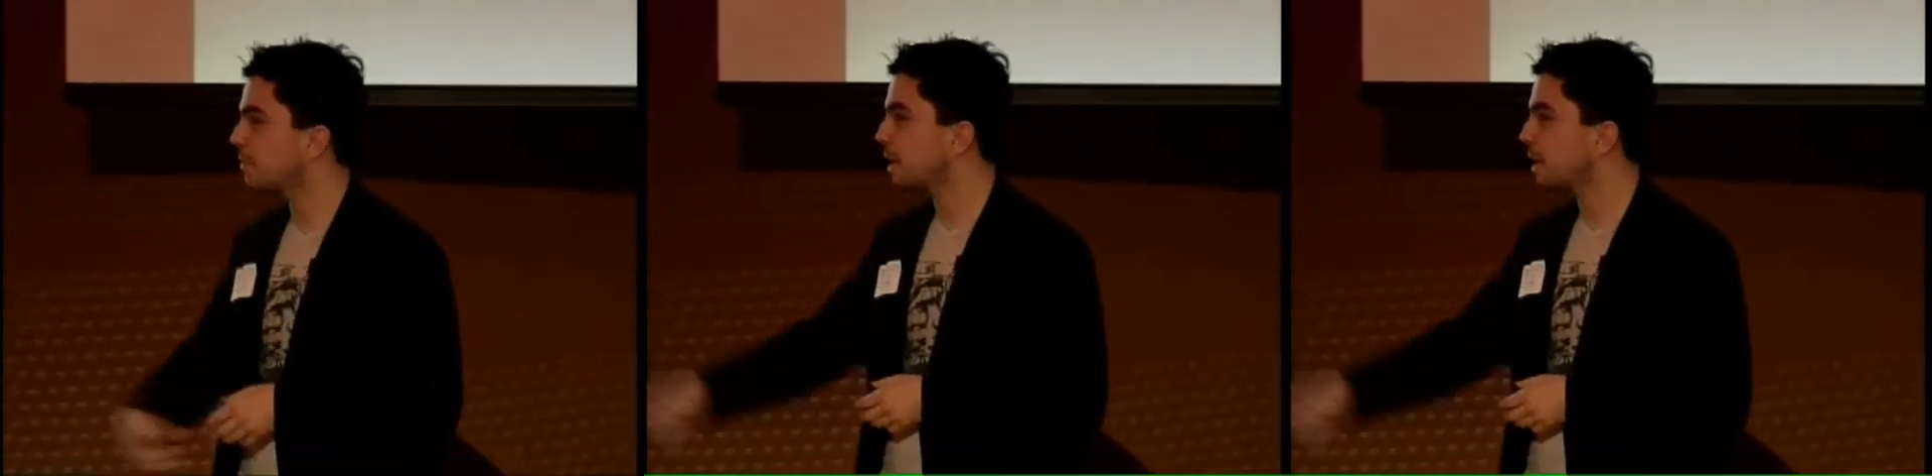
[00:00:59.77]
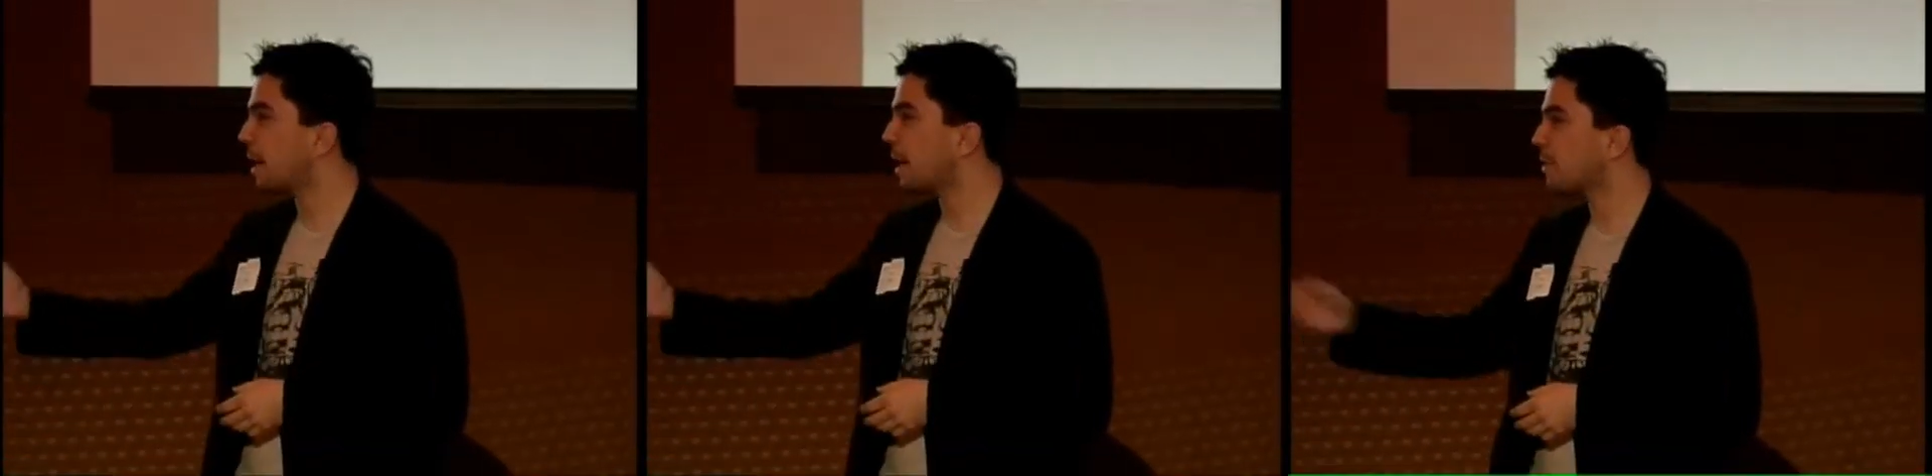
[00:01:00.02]

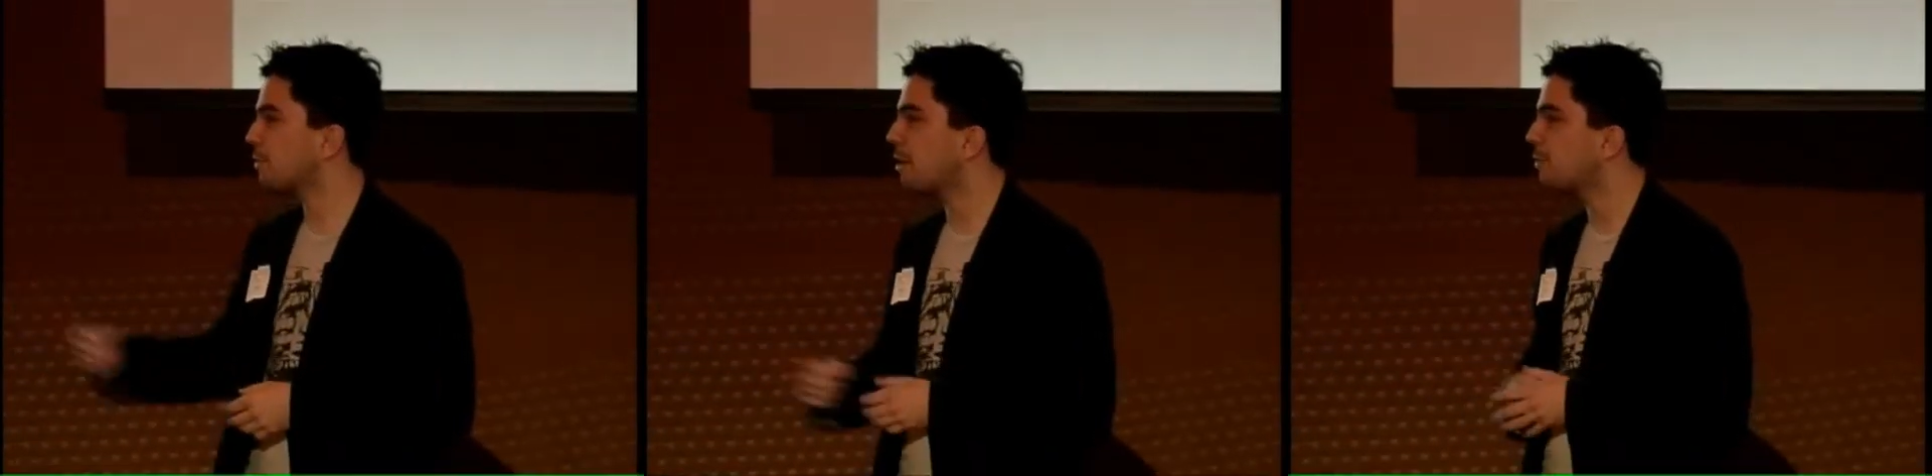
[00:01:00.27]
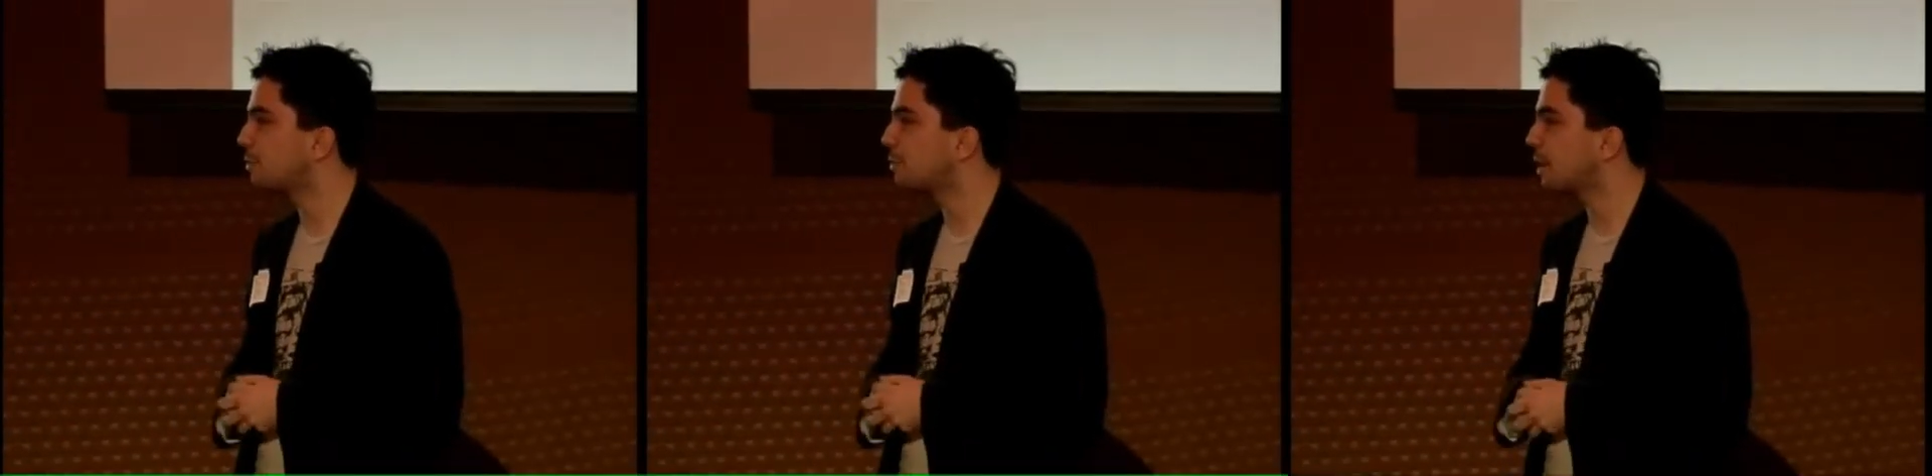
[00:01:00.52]
I'll pass it
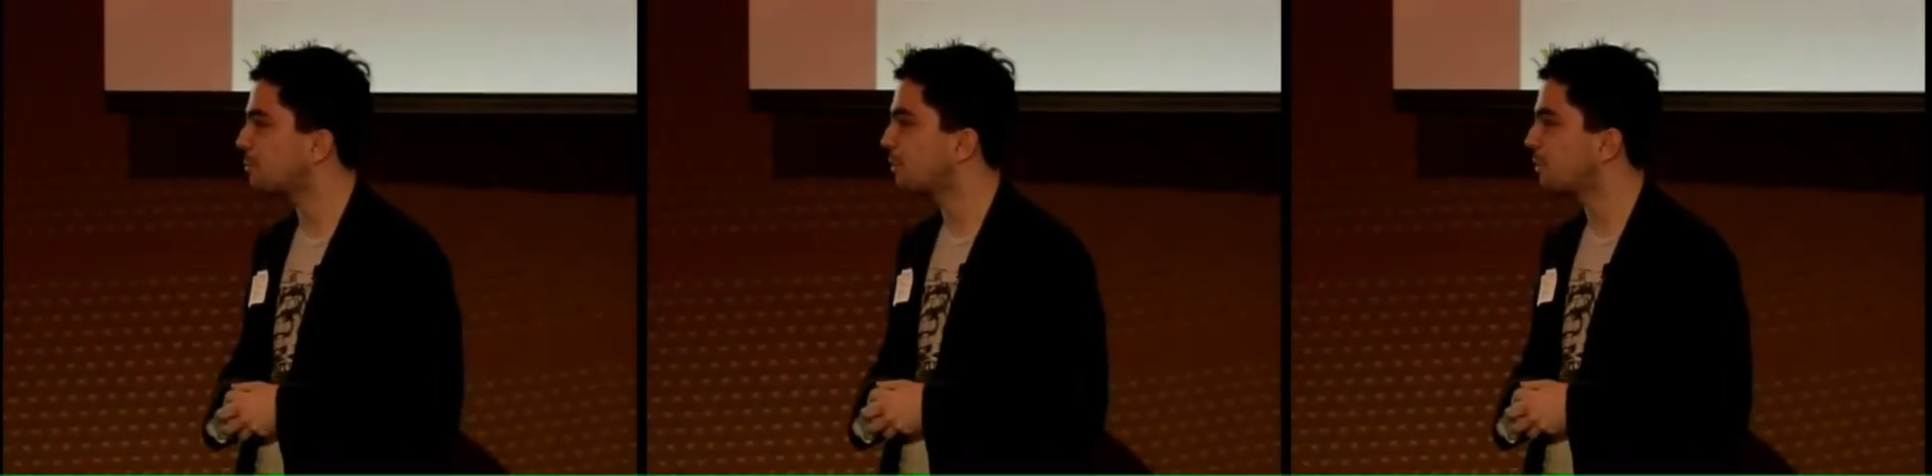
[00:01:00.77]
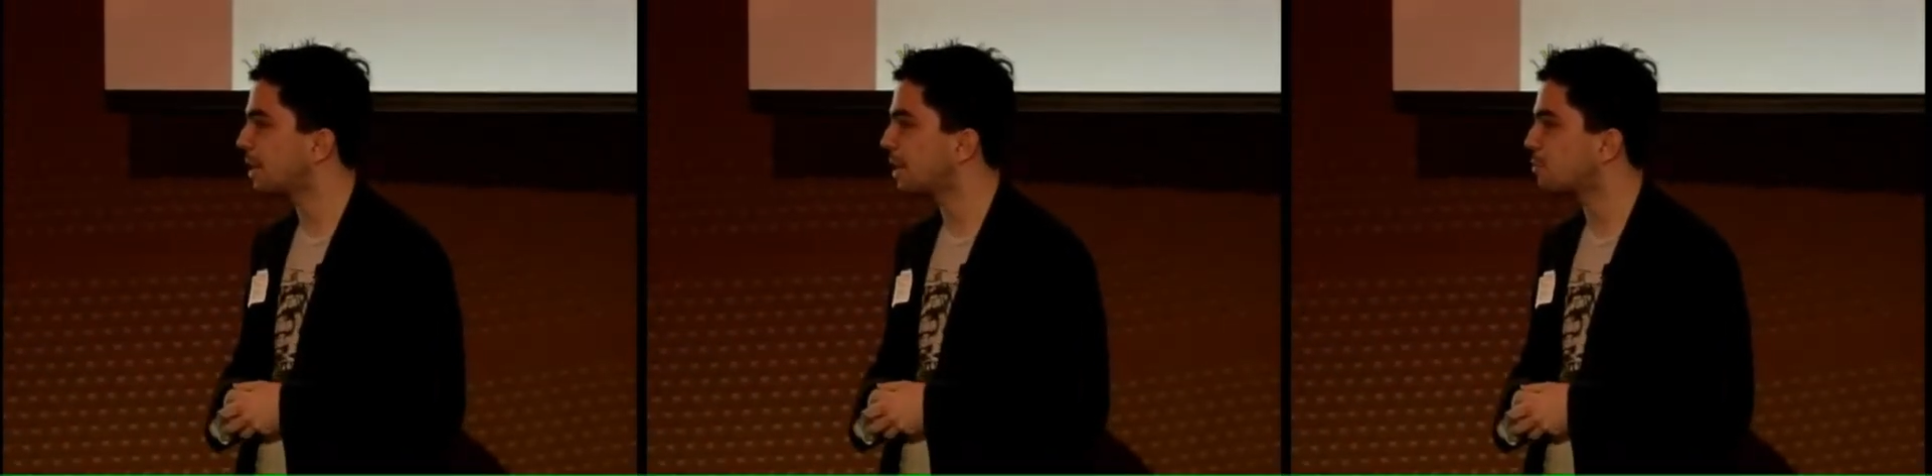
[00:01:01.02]
off to Jeff for
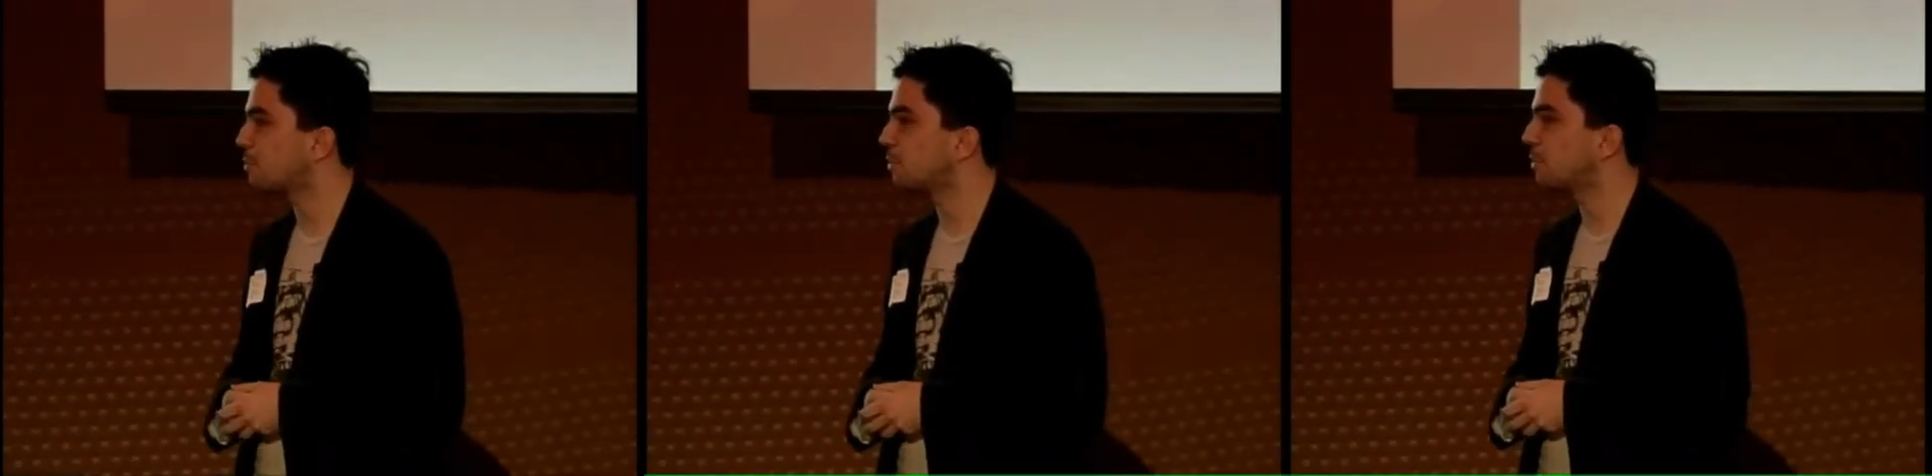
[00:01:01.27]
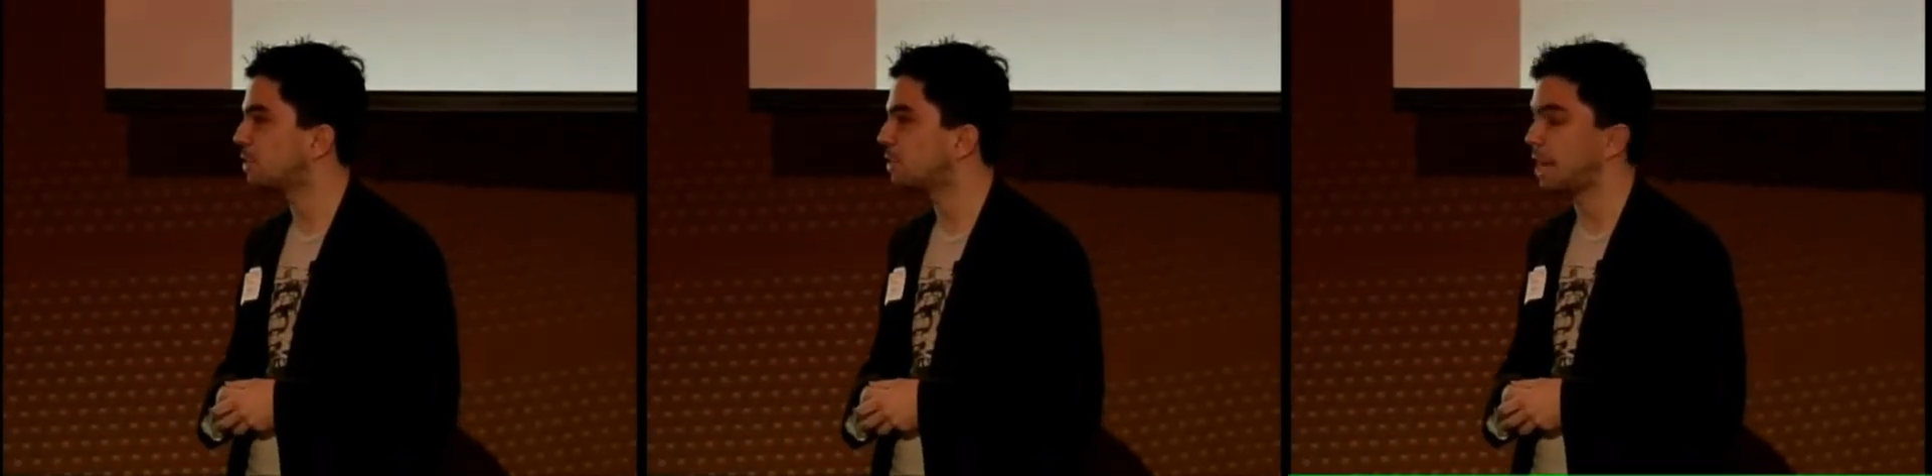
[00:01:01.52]
the
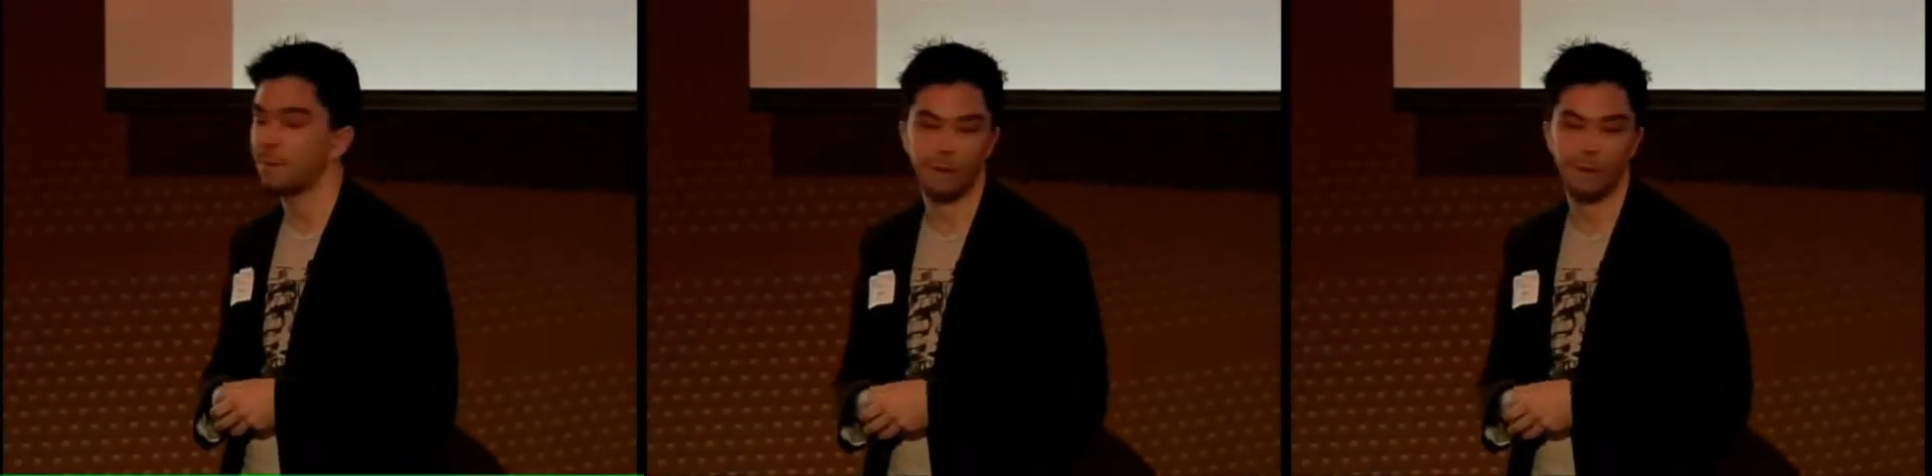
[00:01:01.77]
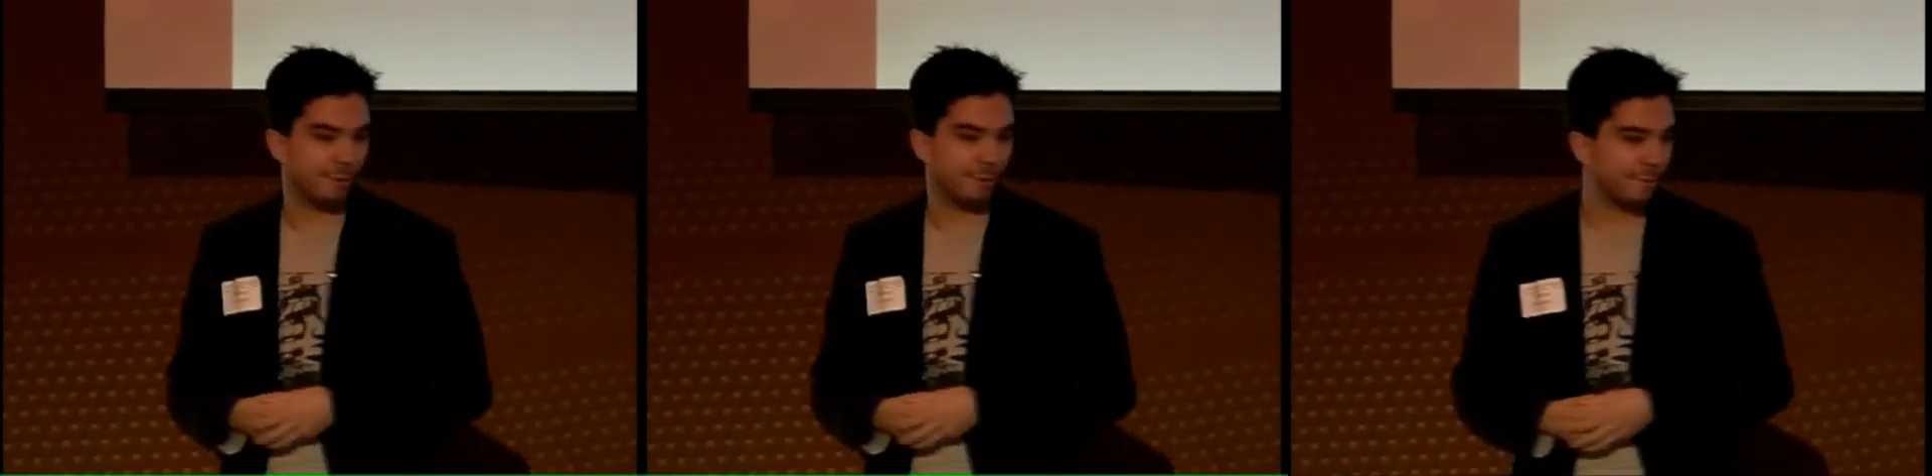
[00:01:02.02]
actual demo
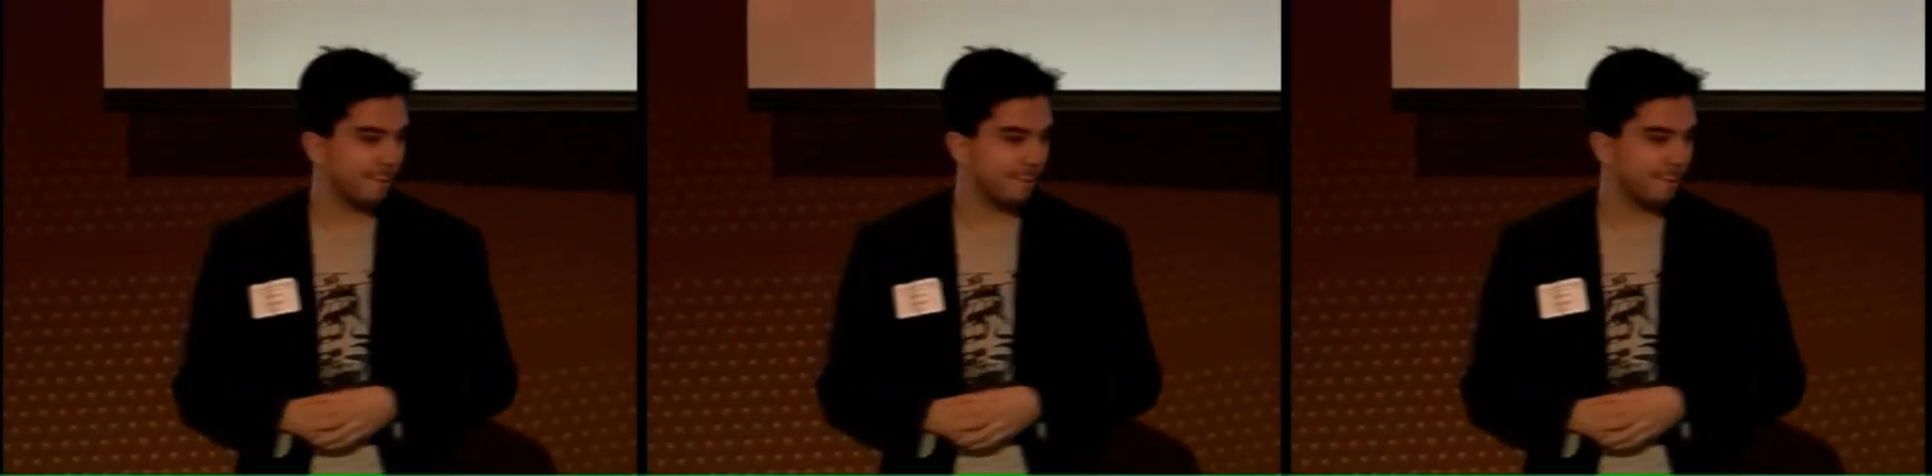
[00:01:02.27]
now.